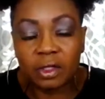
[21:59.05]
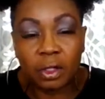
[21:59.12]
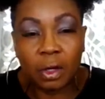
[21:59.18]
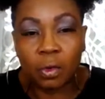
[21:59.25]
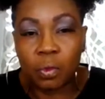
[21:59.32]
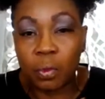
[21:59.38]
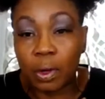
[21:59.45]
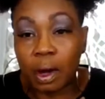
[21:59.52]

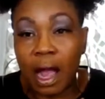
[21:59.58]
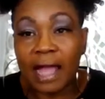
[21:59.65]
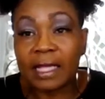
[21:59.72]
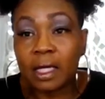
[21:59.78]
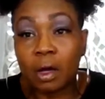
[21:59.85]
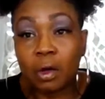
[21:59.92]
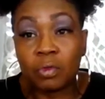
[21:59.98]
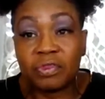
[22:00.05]
where
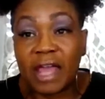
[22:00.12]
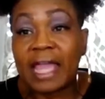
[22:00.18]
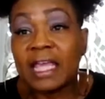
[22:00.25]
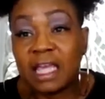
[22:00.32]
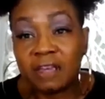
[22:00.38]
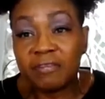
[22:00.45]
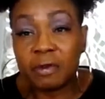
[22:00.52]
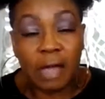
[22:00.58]
I go,
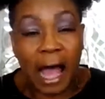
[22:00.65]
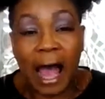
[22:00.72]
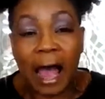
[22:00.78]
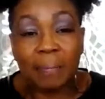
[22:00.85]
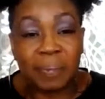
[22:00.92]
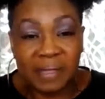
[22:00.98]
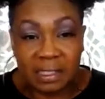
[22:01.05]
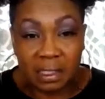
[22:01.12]
they give you
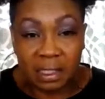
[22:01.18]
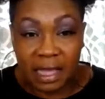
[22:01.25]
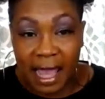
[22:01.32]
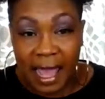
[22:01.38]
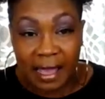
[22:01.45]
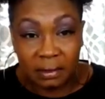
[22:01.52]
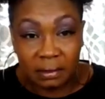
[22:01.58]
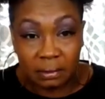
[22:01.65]
copies of
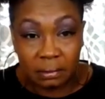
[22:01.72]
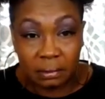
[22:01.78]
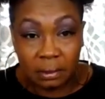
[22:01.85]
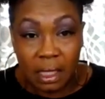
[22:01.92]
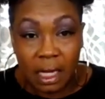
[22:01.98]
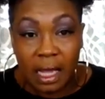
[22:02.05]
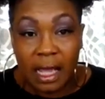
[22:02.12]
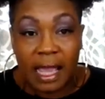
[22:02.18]
that.
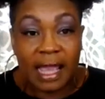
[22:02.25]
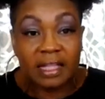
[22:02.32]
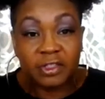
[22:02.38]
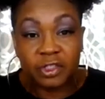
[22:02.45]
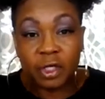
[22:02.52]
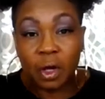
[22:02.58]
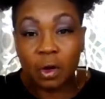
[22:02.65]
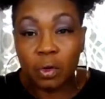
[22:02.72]

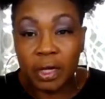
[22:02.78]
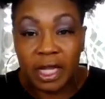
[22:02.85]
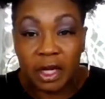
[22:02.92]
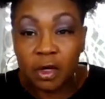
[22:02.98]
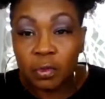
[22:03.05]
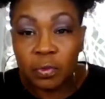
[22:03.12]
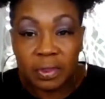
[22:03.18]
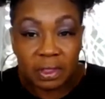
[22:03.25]
And so
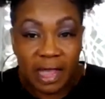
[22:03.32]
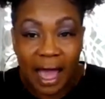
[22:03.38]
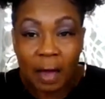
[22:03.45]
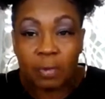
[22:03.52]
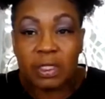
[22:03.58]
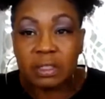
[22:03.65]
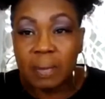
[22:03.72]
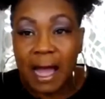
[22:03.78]

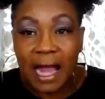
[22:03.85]
that was